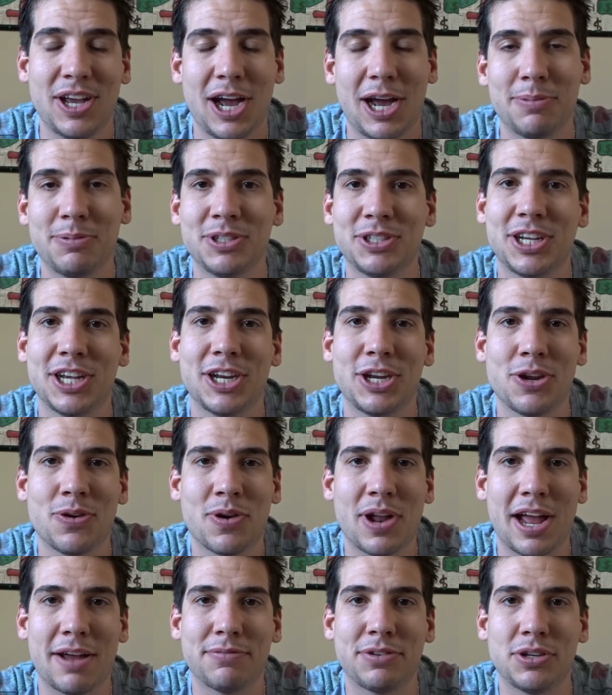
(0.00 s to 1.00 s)
I'm just kidding, you
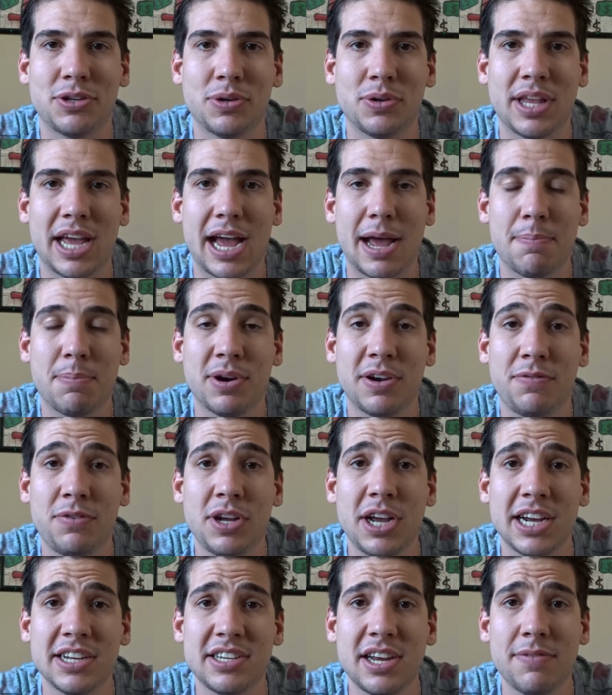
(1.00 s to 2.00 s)
don't have to do that. But if you
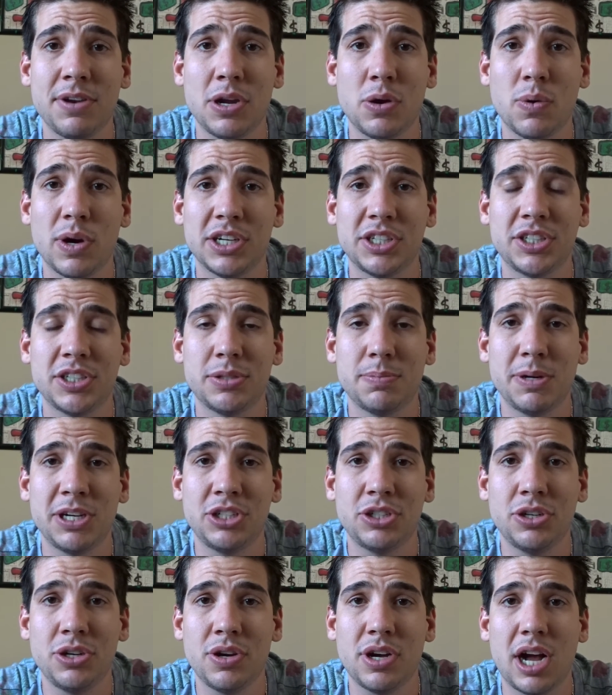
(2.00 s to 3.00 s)
guys have any questions, make
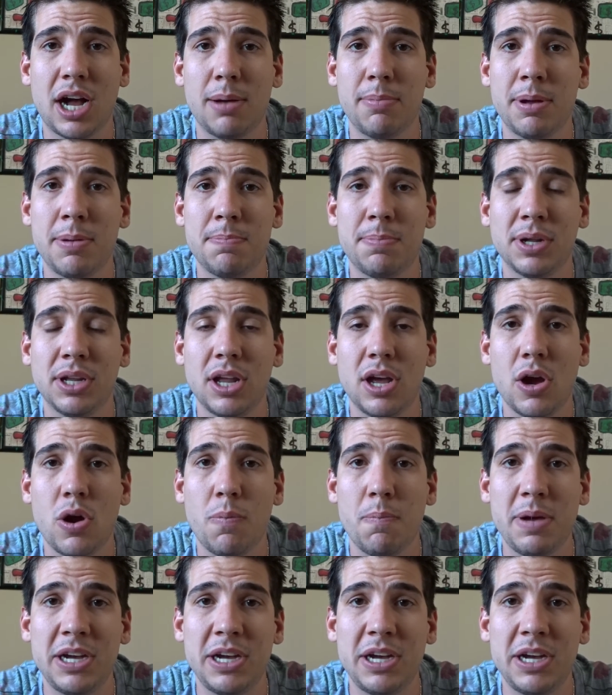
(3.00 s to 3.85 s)
sure you comment below.